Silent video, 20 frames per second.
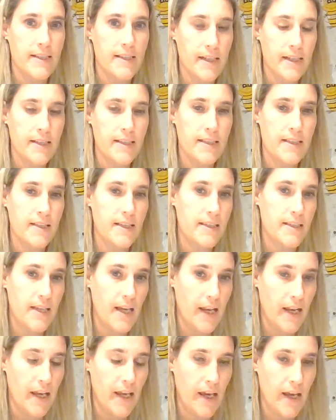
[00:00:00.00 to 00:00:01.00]
6th at
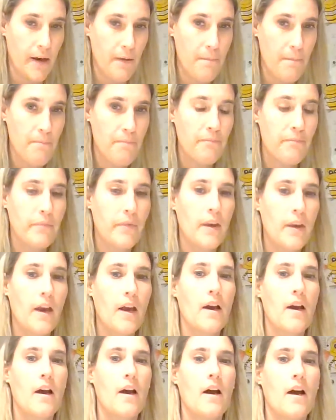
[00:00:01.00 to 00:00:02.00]
10 a.m.
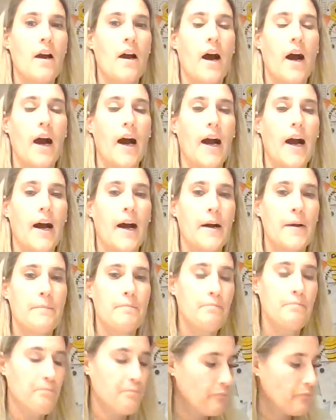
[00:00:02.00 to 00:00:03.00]

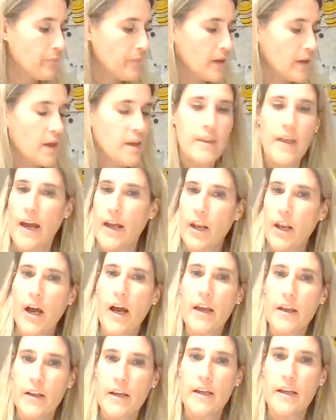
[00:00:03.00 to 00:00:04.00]
Um, that
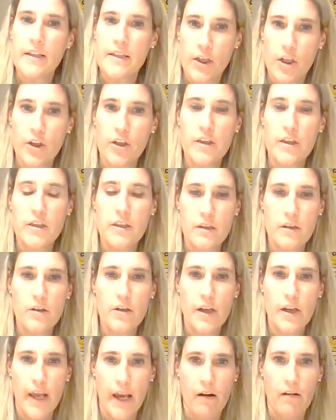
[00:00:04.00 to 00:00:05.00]
it, it's a good
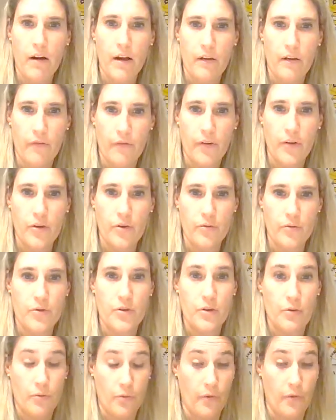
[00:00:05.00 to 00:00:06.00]
good area for you
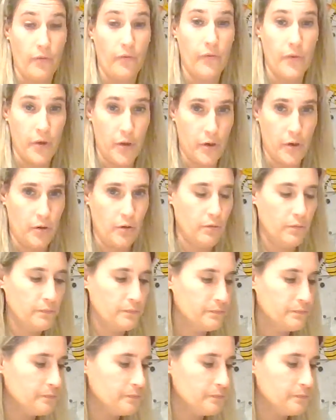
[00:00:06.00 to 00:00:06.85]
to review.